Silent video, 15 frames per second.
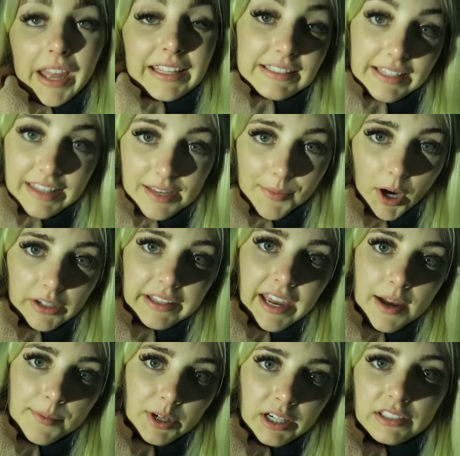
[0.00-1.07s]
You can't see them on
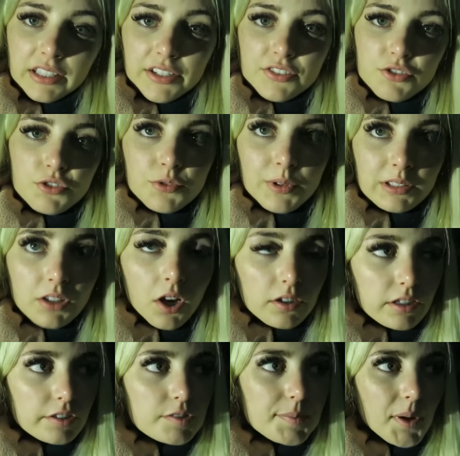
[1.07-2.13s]
camera unless you do a
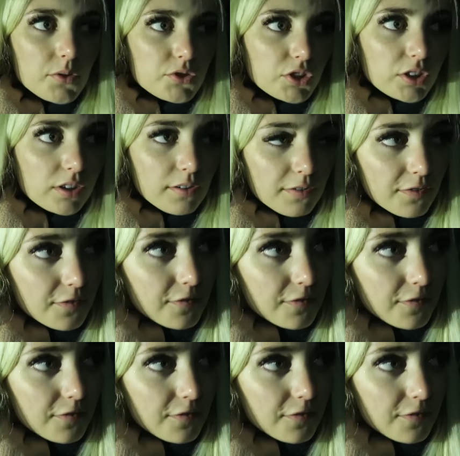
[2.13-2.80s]
long exposure